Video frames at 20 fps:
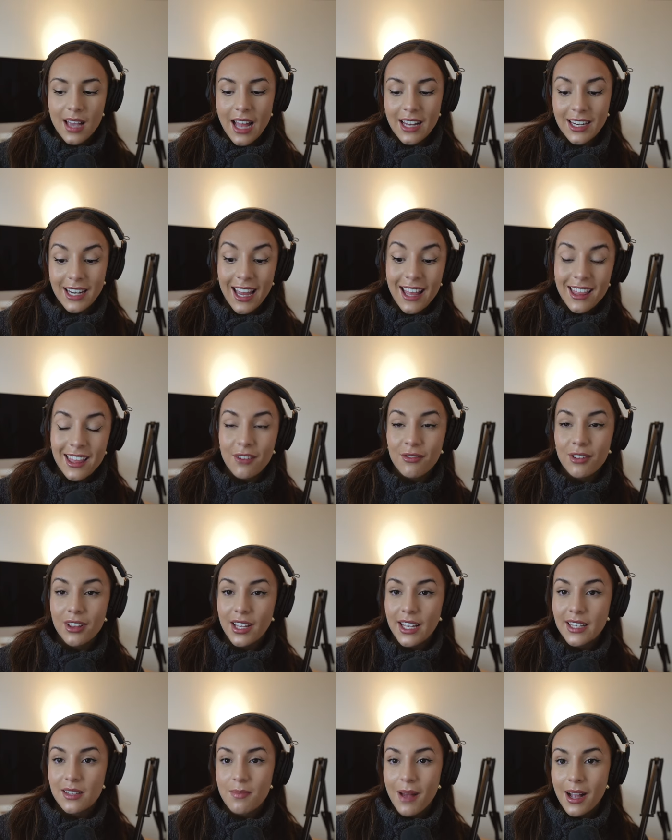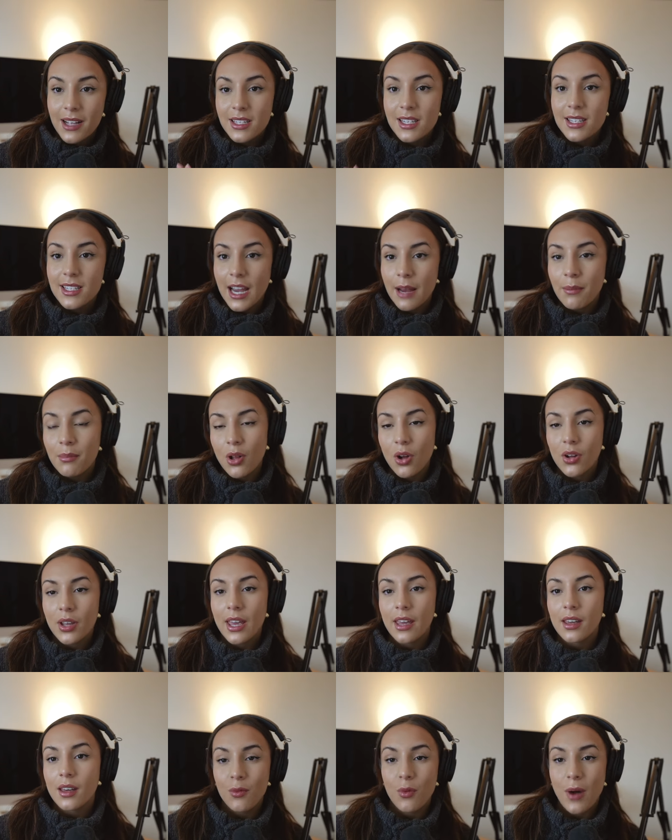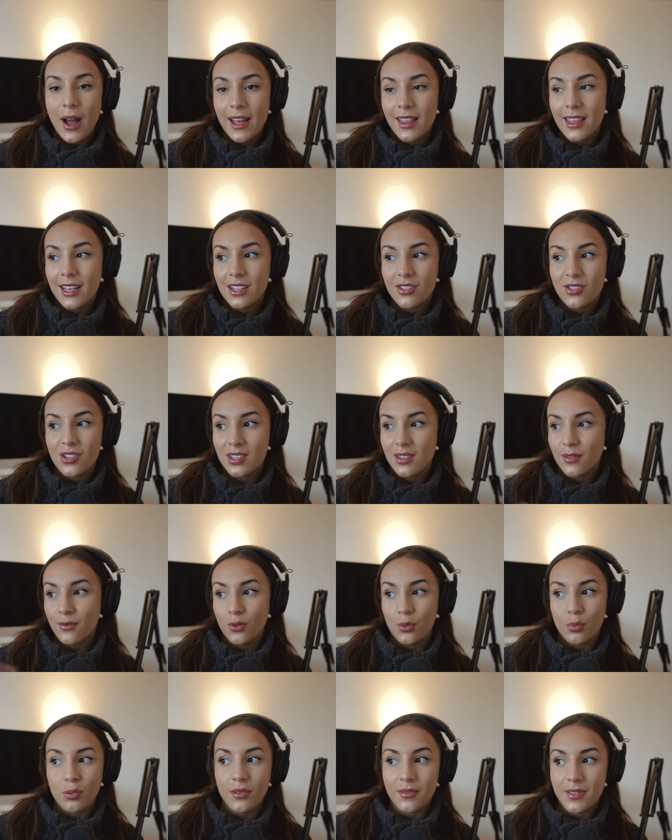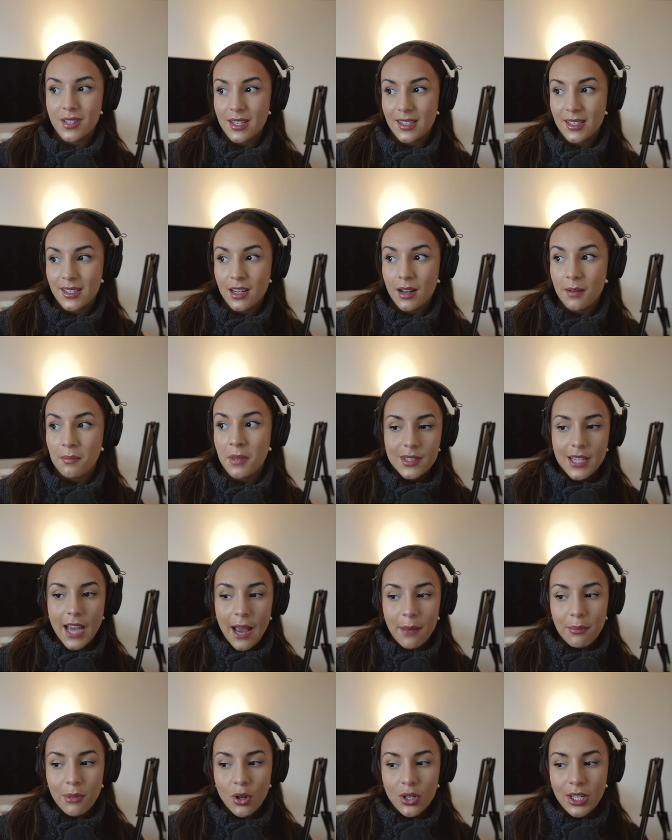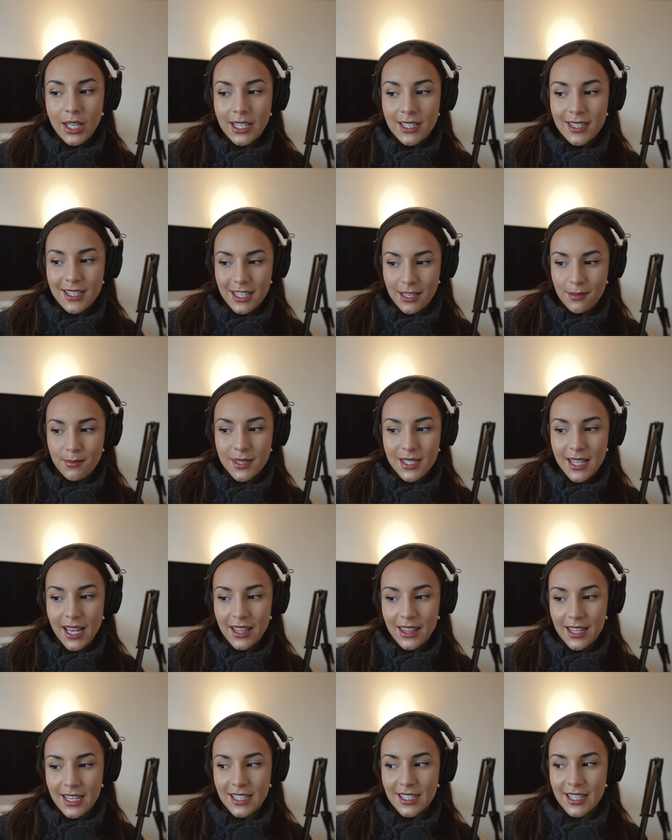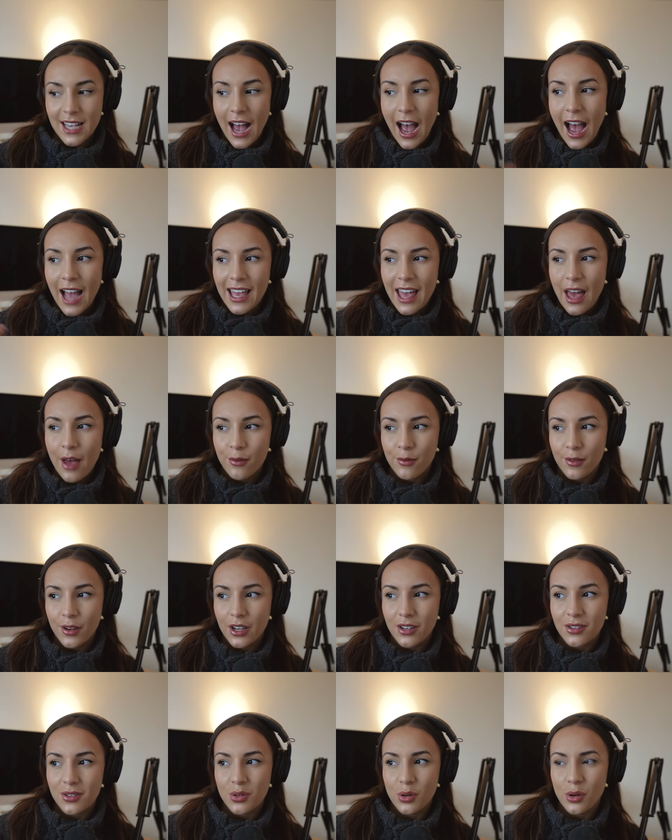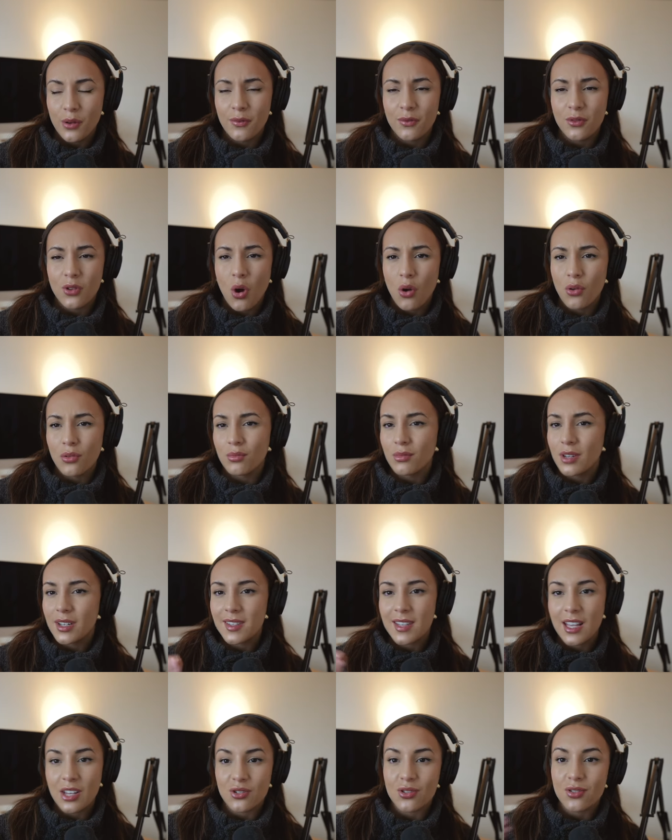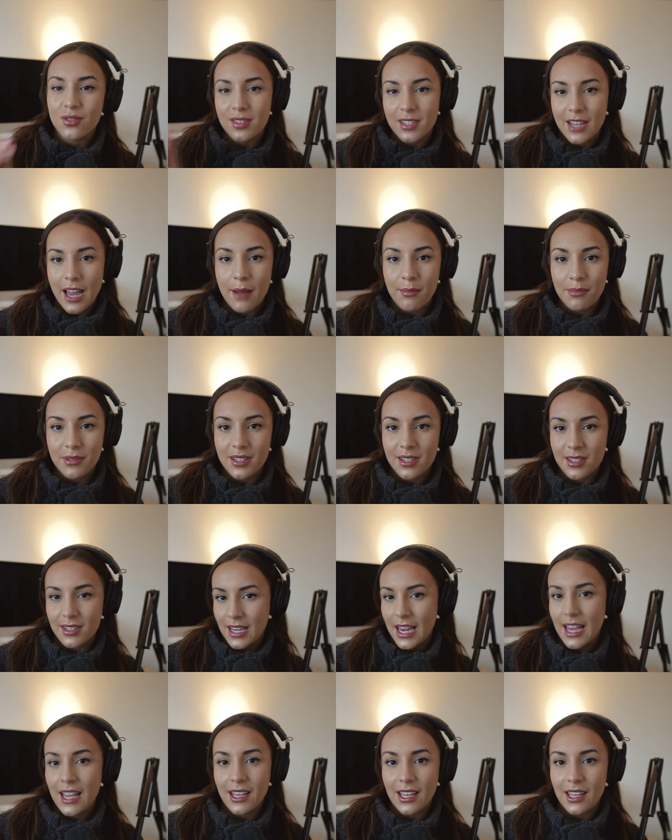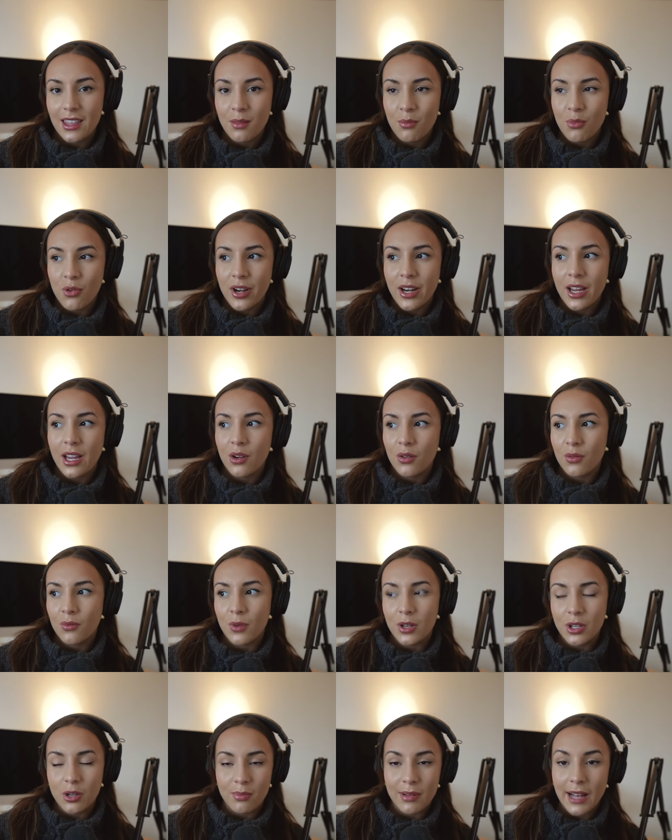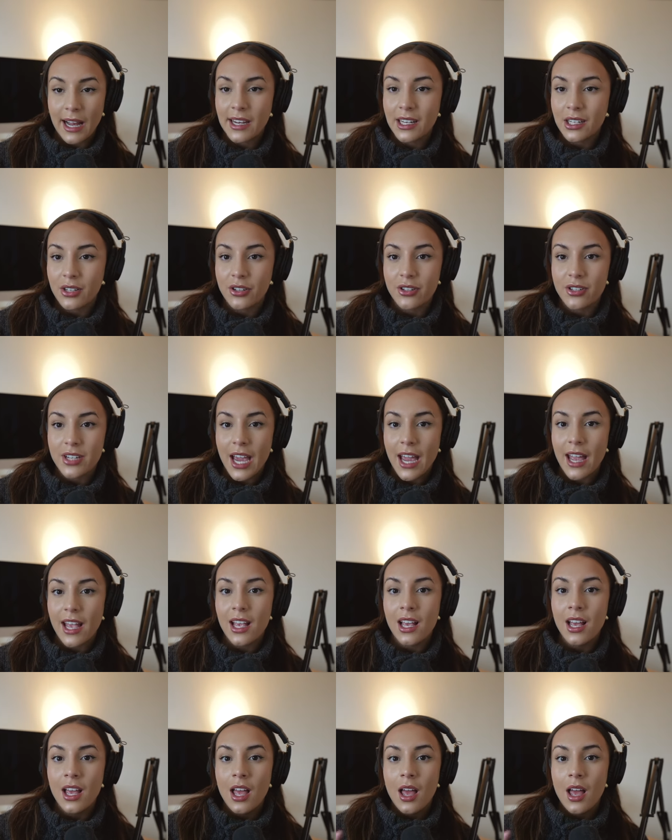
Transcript: And again, that relates back to time blocking, why I think it's just a foolproof system. Time blocking seems like this high effort, sort of non essential step to take in the morning when you're planning your day.